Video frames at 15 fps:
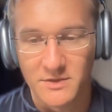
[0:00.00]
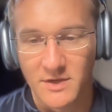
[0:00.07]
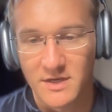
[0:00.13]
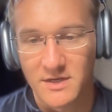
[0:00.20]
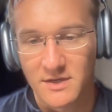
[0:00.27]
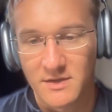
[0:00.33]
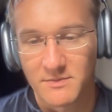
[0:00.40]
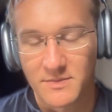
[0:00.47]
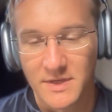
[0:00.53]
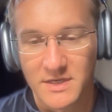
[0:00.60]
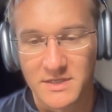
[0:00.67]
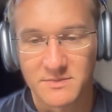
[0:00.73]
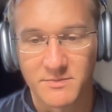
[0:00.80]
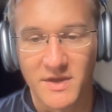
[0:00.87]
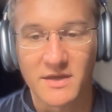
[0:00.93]
together in
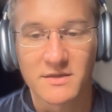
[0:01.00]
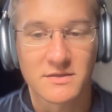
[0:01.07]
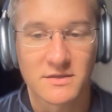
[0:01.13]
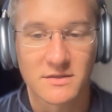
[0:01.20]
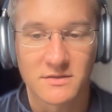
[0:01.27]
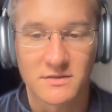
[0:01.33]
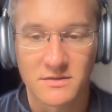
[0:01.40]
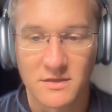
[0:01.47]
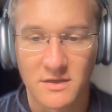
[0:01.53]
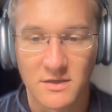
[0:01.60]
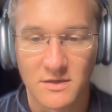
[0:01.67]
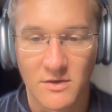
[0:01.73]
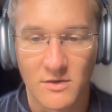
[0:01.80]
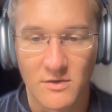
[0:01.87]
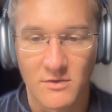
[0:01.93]
big spaces,
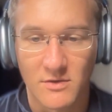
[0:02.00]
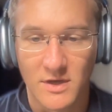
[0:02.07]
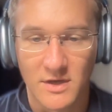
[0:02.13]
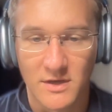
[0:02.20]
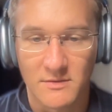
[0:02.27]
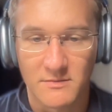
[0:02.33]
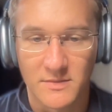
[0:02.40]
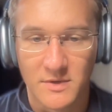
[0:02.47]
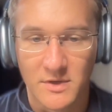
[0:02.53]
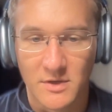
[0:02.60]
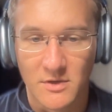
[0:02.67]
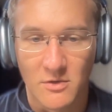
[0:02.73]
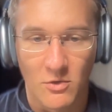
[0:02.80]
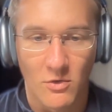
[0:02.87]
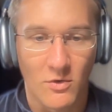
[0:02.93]

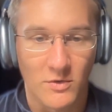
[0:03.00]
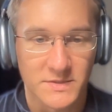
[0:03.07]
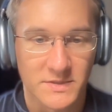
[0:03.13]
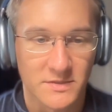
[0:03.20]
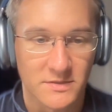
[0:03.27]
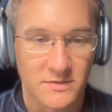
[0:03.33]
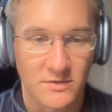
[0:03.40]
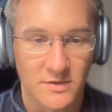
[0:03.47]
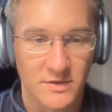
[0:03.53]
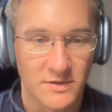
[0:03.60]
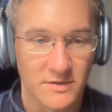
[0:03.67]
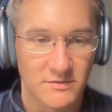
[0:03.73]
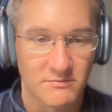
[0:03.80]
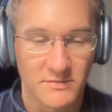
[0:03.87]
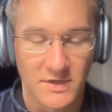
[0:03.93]
causes
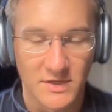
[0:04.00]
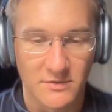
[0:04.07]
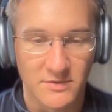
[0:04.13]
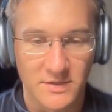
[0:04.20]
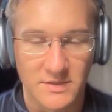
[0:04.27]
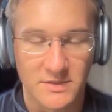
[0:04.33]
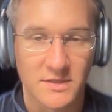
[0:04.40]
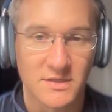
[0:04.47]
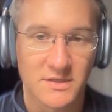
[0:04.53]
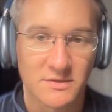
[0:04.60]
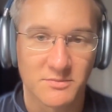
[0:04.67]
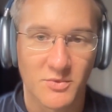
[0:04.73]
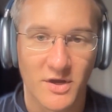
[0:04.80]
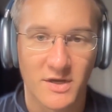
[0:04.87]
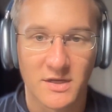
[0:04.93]
certain, disease
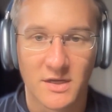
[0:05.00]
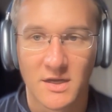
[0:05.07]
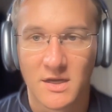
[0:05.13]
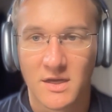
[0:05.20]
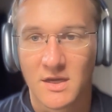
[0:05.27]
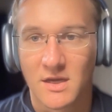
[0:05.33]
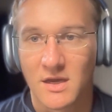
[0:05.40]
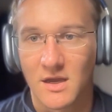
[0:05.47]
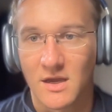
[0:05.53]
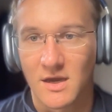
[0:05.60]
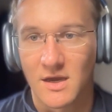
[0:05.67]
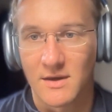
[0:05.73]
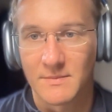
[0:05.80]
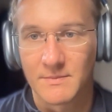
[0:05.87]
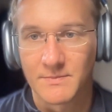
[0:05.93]
spread.
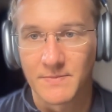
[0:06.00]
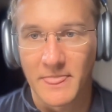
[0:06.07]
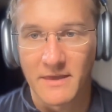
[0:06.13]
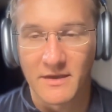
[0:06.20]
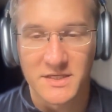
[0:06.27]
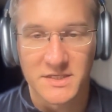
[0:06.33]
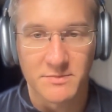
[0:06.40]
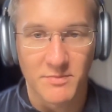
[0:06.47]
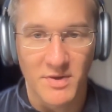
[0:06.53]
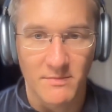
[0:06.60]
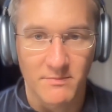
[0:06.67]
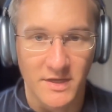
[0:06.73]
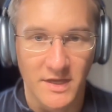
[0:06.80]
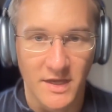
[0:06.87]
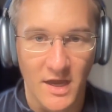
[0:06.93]
There's
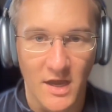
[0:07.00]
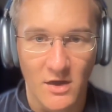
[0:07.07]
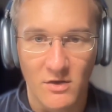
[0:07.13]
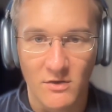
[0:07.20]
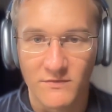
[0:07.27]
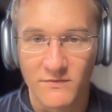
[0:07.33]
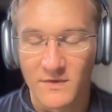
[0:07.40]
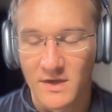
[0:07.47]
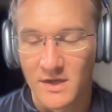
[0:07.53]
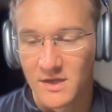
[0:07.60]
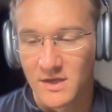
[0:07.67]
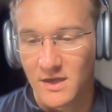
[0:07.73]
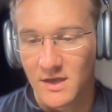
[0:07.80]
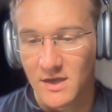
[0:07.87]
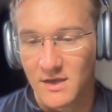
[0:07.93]
public health.
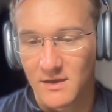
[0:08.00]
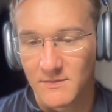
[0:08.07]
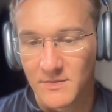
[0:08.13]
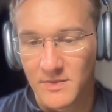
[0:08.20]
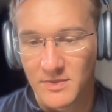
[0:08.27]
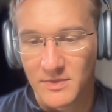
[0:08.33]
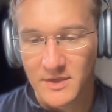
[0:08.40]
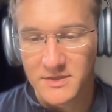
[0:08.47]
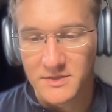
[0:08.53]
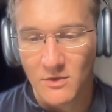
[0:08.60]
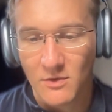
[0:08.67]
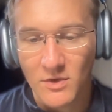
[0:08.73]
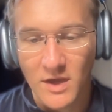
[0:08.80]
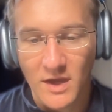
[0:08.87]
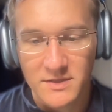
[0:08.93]
There's
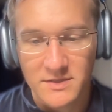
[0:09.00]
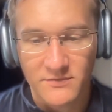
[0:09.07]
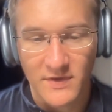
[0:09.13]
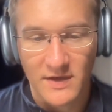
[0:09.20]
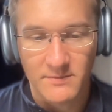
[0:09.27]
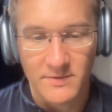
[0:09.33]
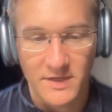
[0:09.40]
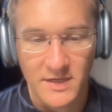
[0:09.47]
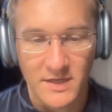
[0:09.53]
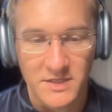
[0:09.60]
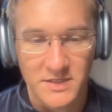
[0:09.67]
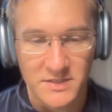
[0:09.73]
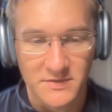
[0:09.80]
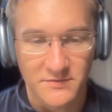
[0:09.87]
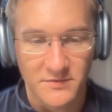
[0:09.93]
all kinds of
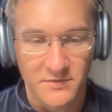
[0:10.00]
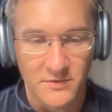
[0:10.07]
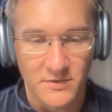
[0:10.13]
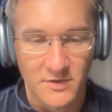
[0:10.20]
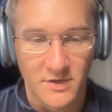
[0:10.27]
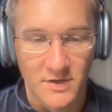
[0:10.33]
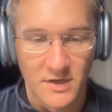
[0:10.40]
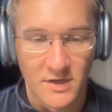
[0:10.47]
applications for